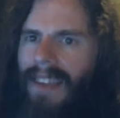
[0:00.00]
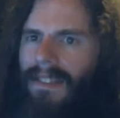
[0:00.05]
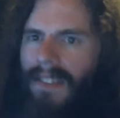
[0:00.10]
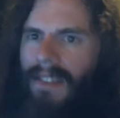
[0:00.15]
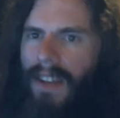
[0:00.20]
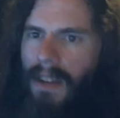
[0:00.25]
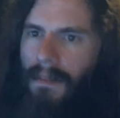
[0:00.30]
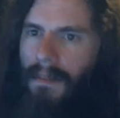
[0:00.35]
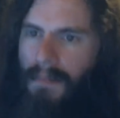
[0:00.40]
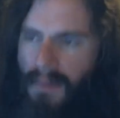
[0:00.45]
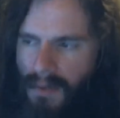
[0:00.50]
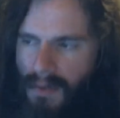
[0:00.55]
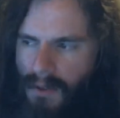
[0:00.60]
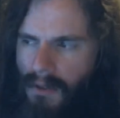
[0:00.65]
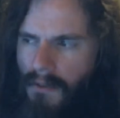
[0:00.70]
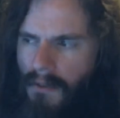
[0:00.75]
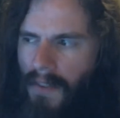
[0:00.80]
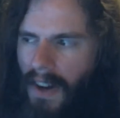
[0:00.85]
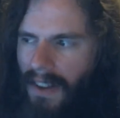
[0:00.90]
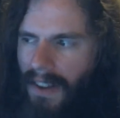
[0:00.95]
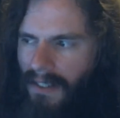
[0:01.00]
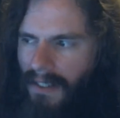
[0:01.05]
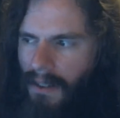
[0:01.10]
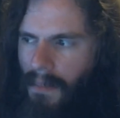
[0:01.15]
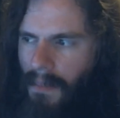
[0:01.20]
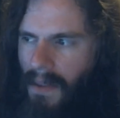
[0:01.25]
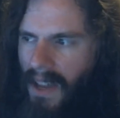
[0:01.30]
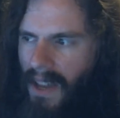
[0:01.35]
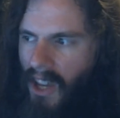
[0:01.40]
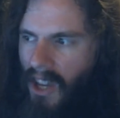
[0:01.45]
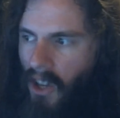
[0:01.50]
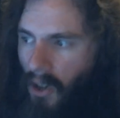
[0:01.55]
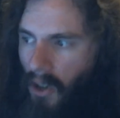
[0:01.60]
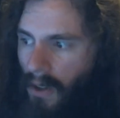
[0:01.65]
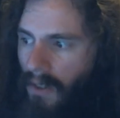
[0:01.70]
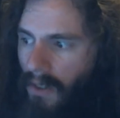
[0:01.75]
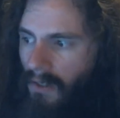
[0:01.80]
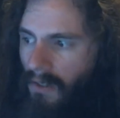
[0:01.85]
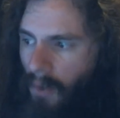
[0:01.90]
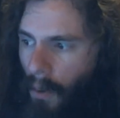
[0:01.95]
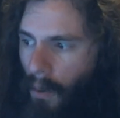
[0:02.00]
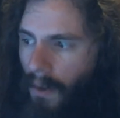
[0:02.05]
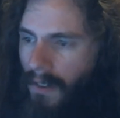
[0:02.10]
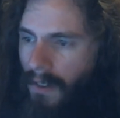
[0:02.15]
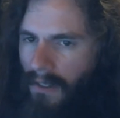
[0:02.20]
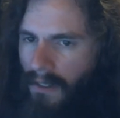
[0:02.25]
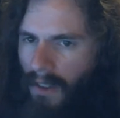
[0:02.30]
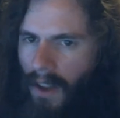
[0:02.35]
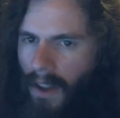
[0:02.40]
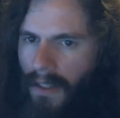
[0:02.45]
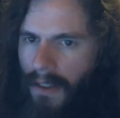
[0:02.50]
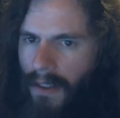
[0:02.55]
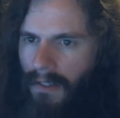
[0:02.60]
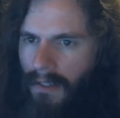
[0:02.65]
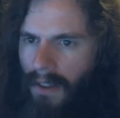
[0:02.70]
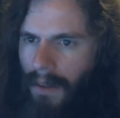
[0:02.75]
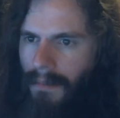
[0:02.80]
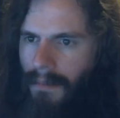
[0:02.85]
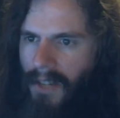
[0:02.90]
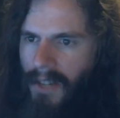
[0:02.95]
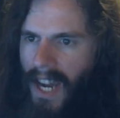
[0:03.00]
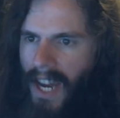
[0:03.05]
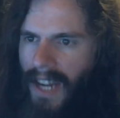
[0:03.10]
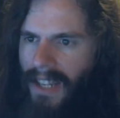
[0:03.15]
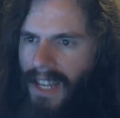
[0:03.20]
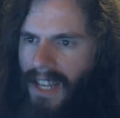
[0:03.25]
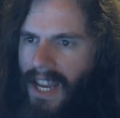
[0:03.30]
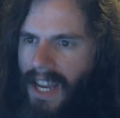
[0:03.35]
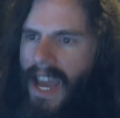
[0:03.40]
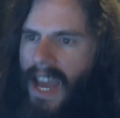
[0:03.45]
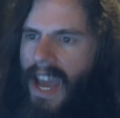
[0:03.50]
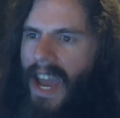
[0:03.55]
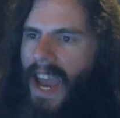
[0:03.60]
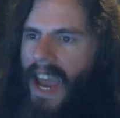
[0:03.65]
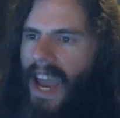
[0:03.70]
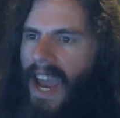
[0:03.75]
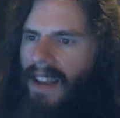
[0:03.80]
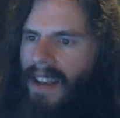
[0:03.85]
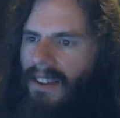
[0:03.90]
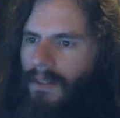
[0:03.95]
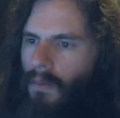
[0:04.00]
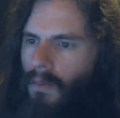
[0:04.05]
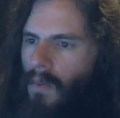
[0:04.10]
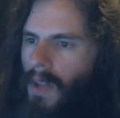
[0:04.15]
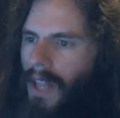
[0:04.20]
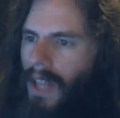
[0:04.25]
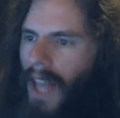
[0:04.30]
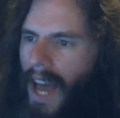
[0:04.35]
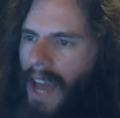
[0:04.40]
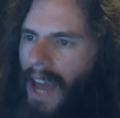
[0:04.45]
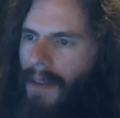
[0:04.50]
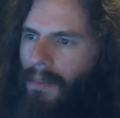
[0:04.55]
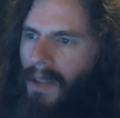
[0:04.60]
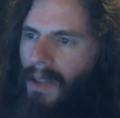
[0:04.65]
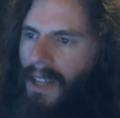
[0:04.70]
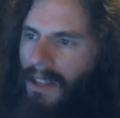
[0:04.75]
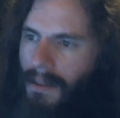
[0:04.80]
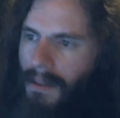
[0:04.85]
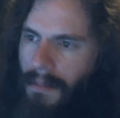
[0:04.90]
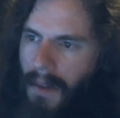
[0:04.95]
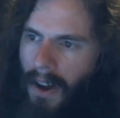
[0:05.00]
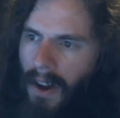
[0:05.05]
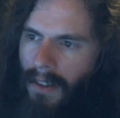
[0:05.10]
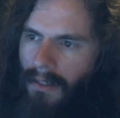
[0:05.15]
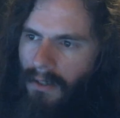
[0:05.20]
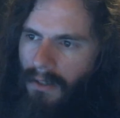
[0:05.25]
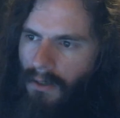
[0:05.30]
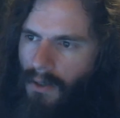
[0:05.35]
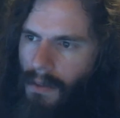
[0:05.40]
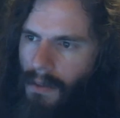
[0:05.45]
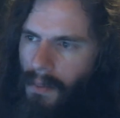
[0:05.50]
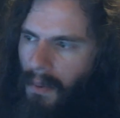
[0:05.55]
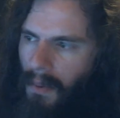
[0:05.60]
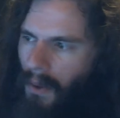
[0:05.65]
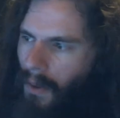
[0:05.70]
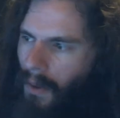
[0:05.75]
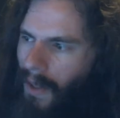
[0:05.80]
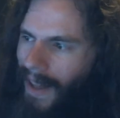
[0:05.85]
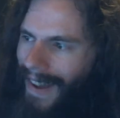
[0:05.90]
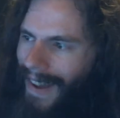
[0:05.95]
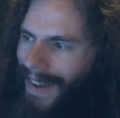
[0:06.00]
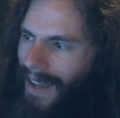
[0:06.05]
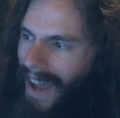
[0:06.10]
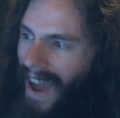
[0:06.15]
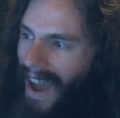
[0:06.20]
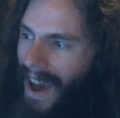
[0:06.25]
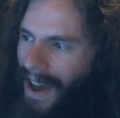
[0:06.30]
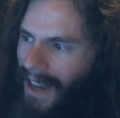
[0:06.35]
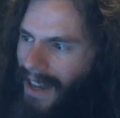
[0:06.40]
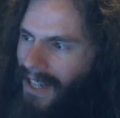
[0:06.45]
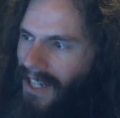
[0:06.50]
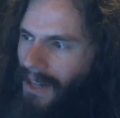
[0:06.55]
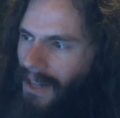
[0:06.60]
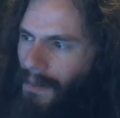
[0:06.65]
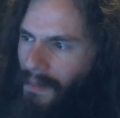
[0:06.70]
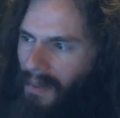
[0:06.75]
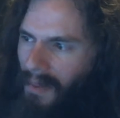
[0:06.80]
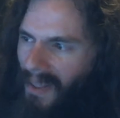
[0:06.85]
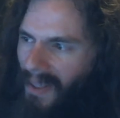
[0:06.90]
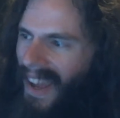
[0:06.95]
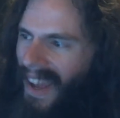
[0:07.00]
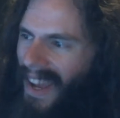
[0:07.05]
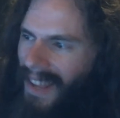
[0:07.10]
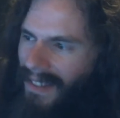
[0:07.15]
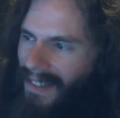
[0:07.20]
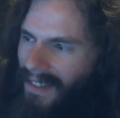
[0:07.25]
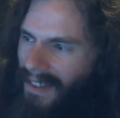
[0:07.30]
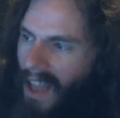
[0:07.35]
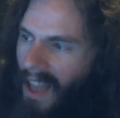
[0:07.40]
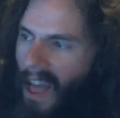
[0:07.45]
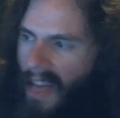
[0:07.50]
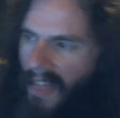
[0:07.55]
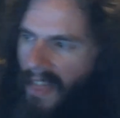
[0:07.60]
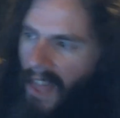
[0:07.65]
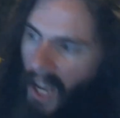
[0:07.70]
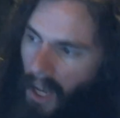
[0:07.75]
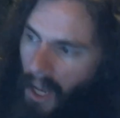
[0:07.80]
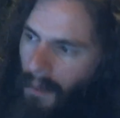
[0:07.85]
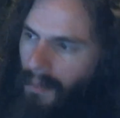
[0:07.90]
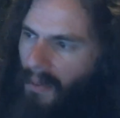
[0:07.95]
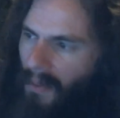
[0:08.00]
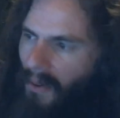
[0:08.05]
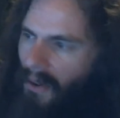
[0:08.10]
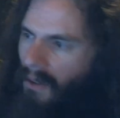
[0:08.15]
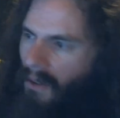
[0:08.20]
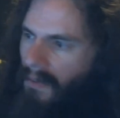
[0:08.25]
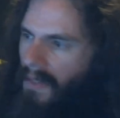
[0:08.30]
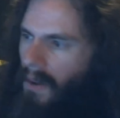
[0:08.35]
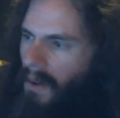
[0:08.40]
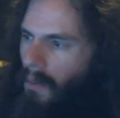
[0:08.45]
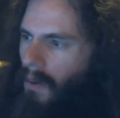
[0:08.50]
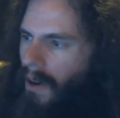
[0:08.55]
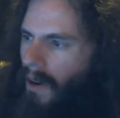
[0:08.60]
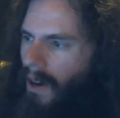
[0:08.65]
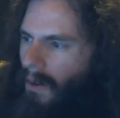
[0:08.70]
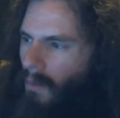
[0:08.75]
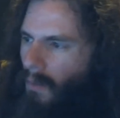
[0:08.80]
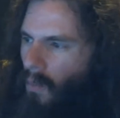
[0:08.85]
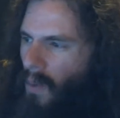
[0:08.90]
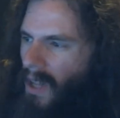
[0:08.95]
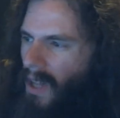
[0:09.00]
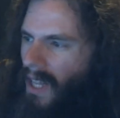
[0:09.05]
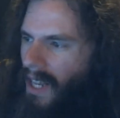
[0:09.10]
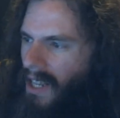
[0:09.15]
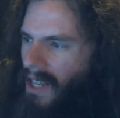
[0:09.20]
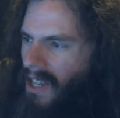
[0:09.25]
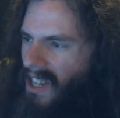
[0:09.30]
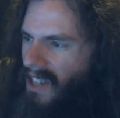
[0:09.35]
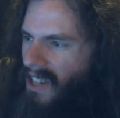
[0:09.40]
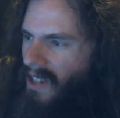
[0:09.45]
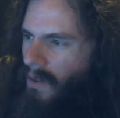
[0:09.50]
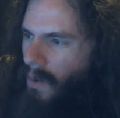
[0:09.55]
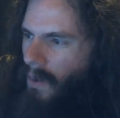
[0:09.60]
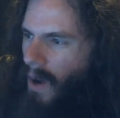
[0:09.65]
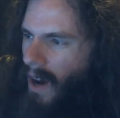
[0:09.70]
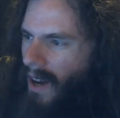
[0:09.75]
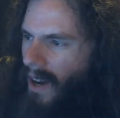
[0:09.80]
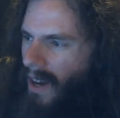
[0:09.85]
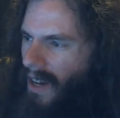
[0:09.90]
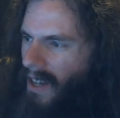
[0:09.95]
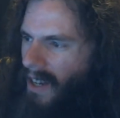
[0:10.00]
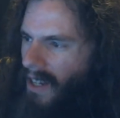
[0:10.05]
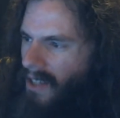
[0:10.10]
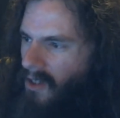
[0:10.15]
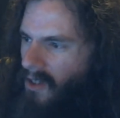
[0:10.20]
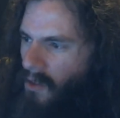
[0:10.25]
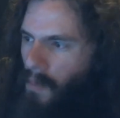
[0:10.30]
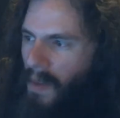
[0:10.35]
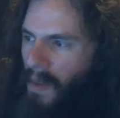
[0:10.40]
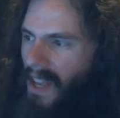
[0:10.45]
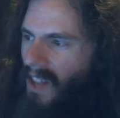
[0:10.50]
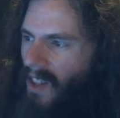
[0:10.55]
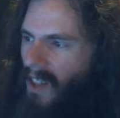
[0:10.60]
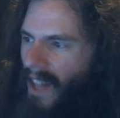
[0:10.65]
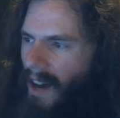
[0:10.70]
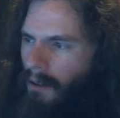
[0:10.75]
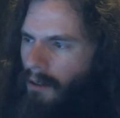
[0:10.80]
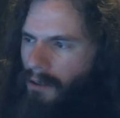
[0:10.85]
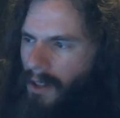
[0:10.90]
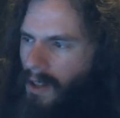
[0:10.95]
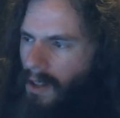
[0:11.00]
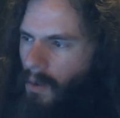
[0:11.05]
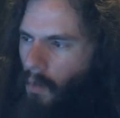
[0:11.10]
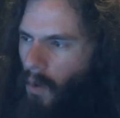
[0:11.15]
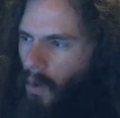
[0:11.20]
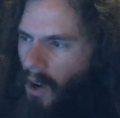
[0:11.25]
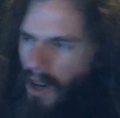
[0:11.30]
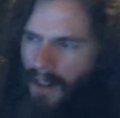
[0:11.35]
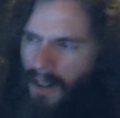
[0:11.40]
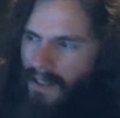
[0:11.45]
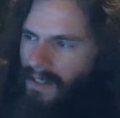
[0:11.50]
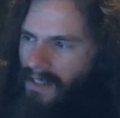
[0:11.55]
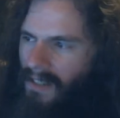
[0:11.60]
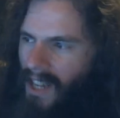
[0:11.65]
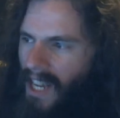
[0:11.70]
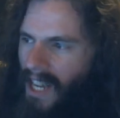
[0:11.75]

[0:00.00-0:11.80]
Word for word: that can prove us to be good sources on this subject and reliably demonstrable like action plans that can prove that we're willing to uh, speak louder than words